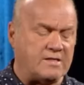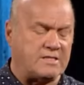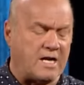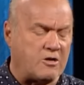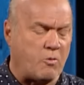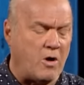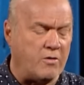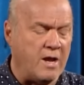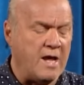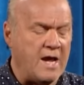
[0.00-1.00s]
said,
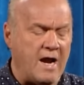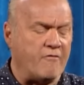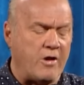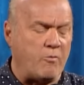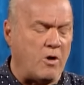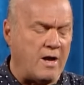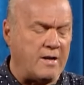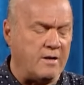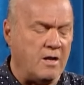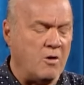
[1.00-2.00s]
quote,
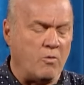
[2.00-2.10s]
everyone,